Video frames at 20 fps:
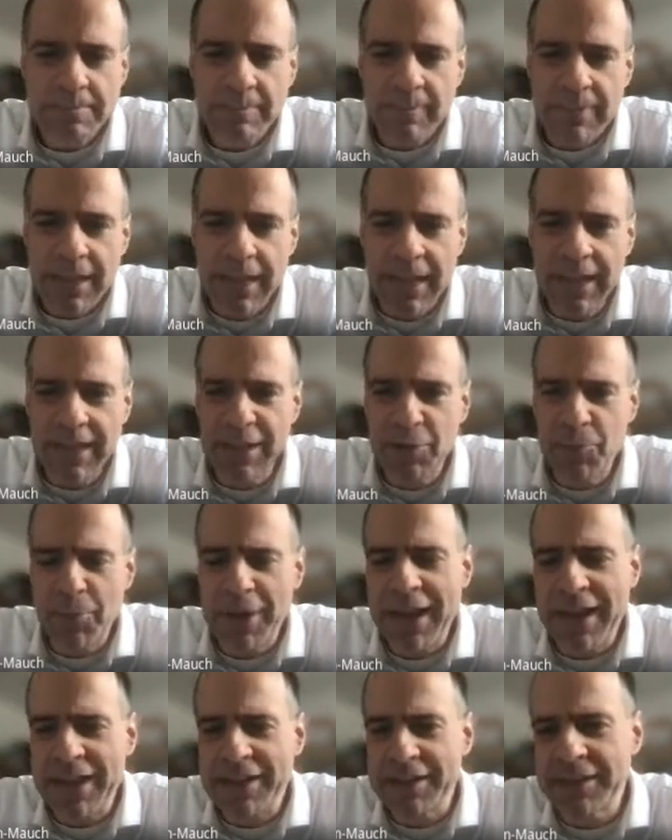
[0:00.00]

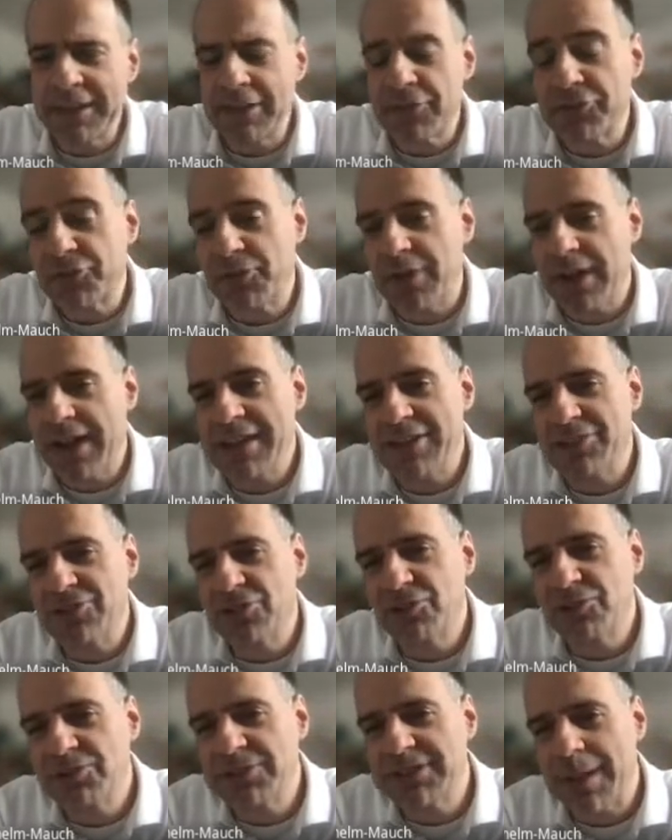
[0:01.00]
when trying to
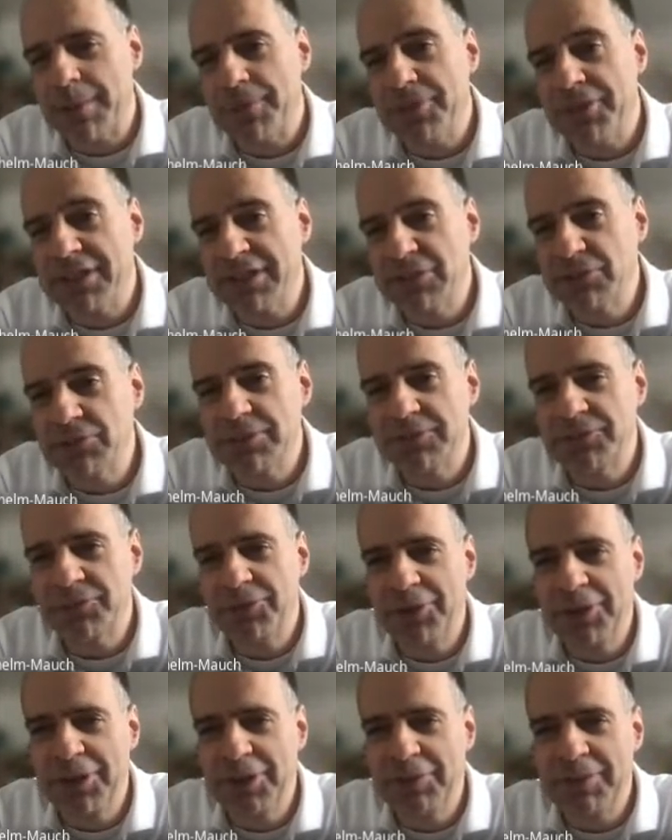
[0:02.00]
do something
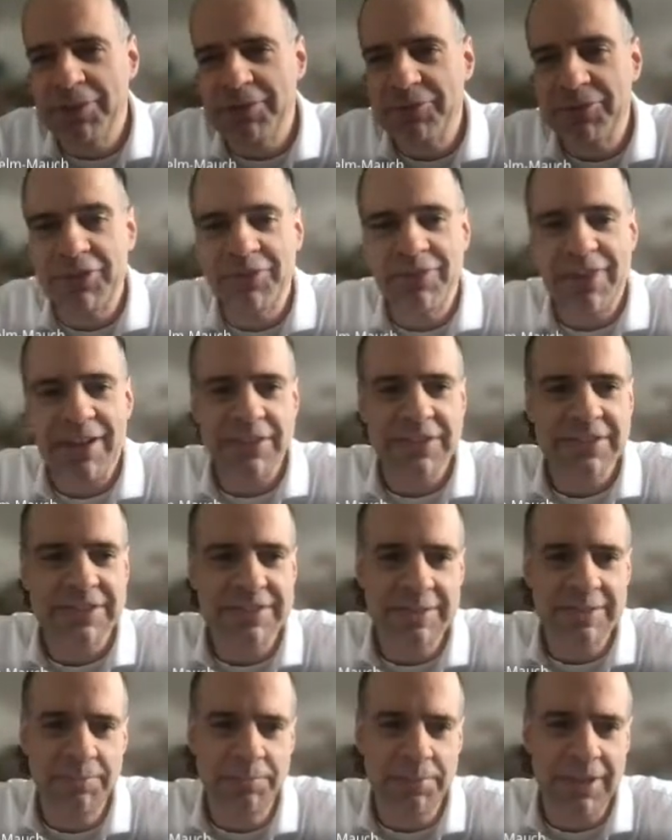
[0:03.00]
useful with this very
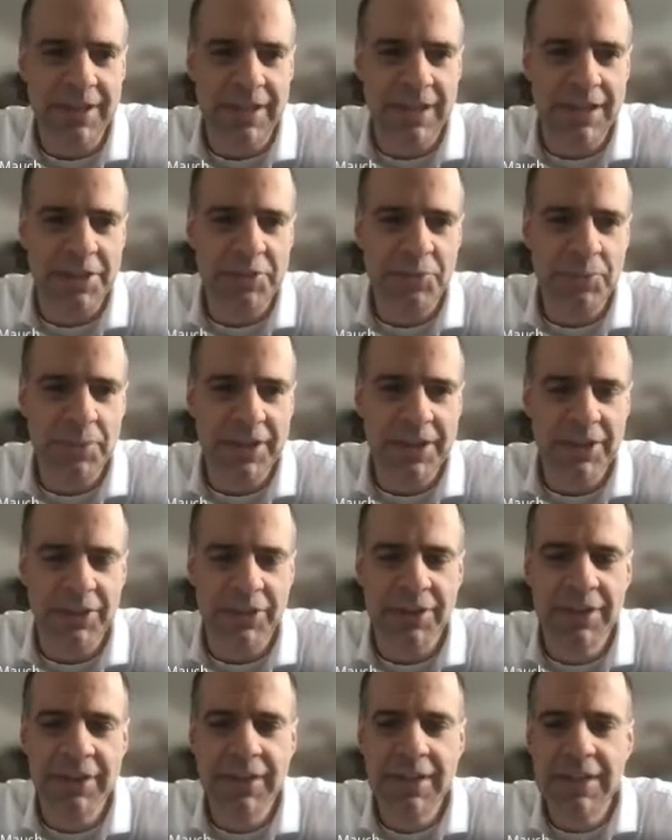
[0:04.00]
simple
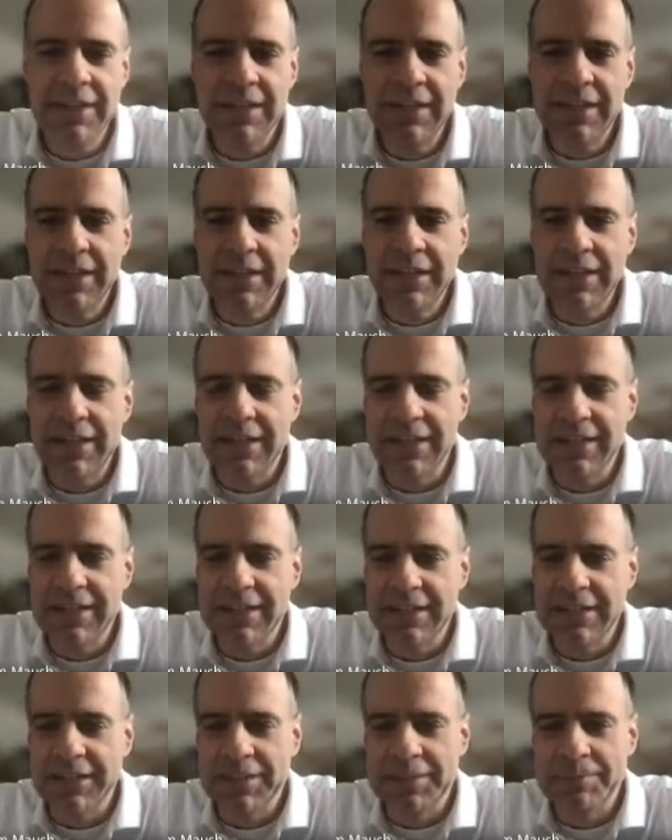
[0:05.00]
hardware,
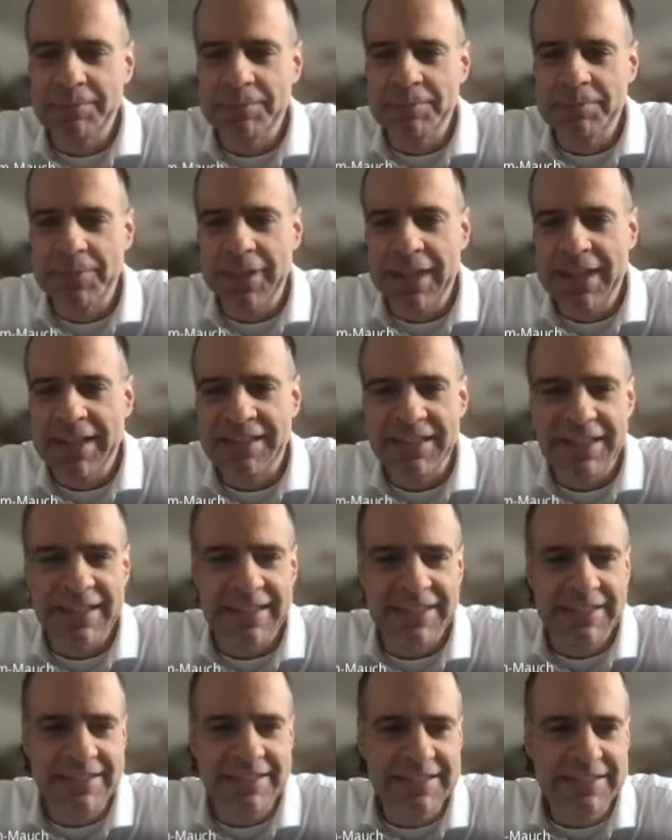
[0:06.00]
it
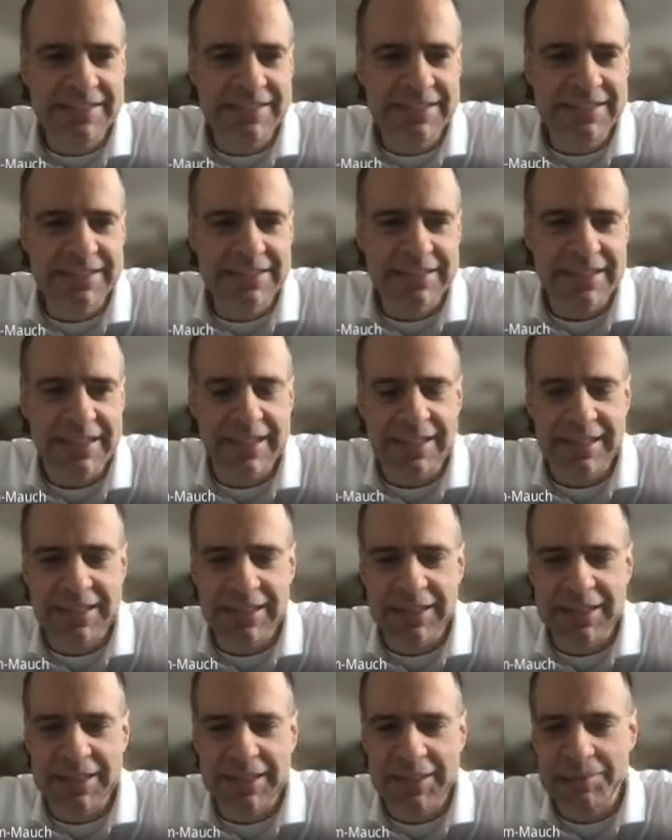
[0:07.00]
is
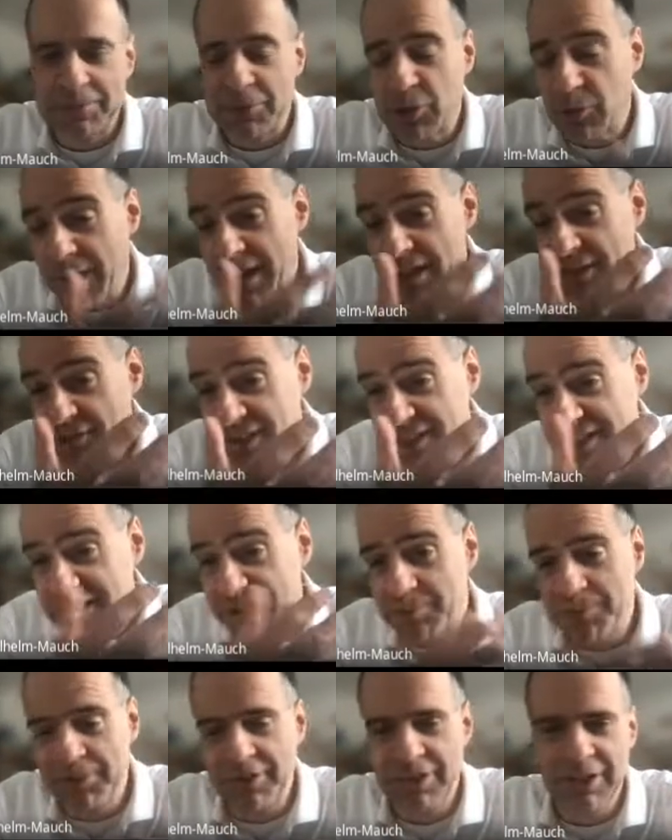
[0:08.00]
quite
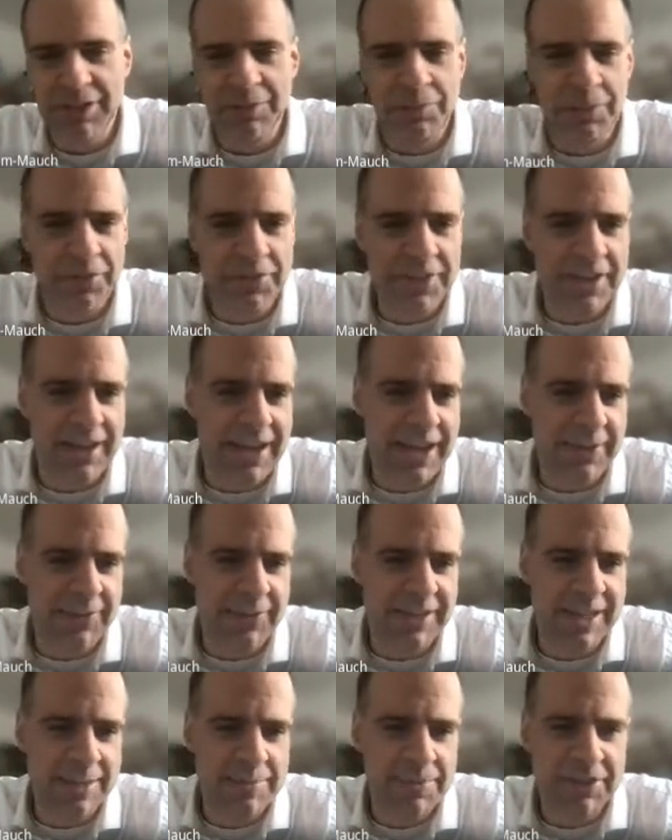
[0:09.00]
visible what the
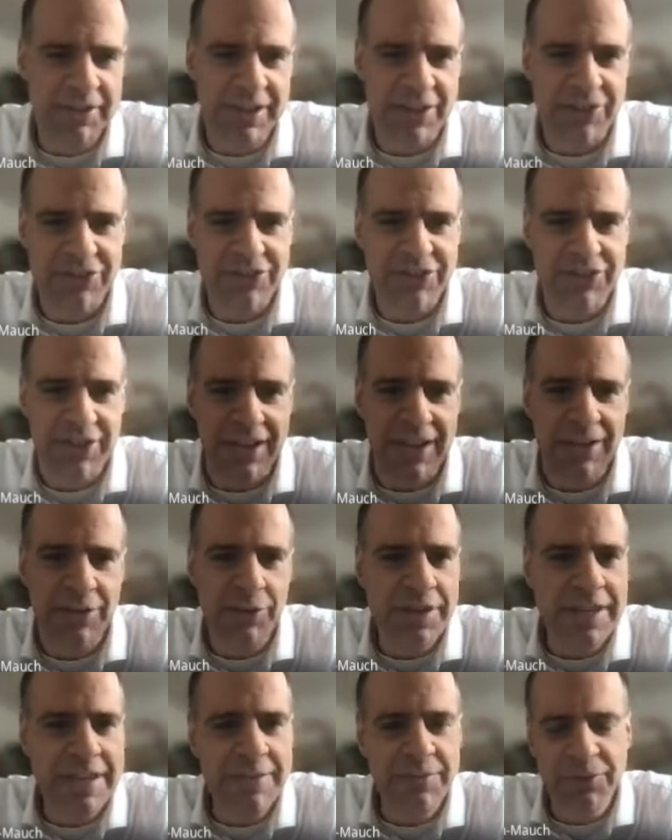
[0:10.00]
hardware limitations are,
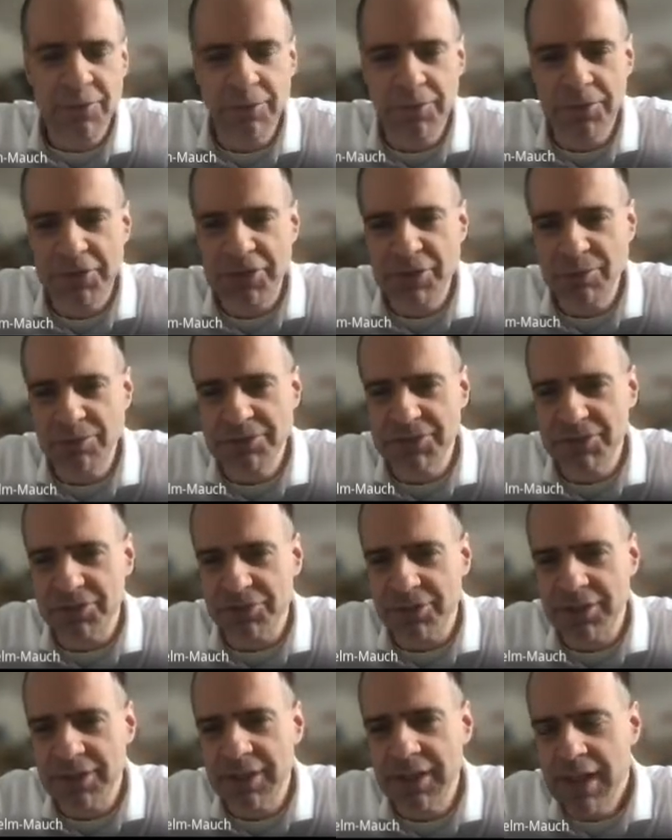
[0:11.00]
even to the
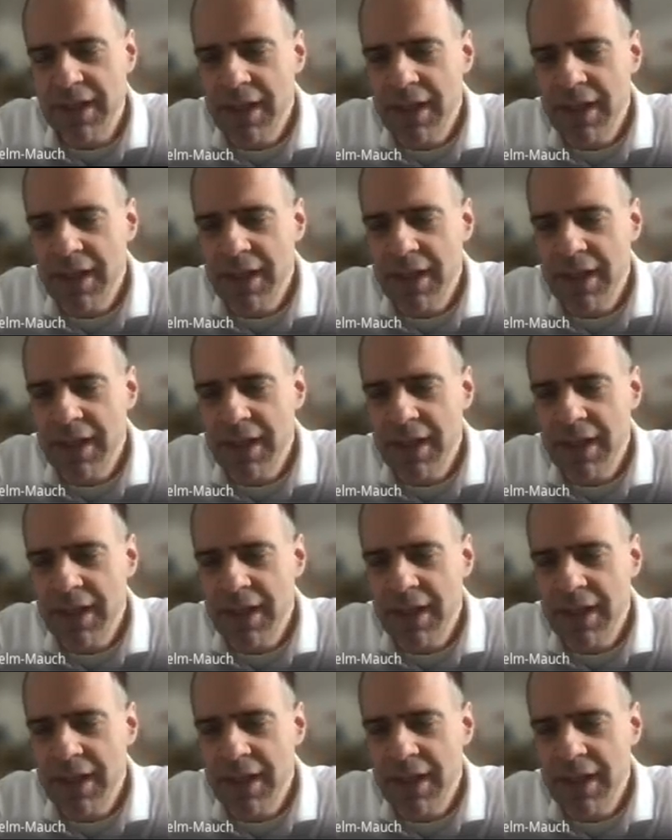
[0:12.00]
user.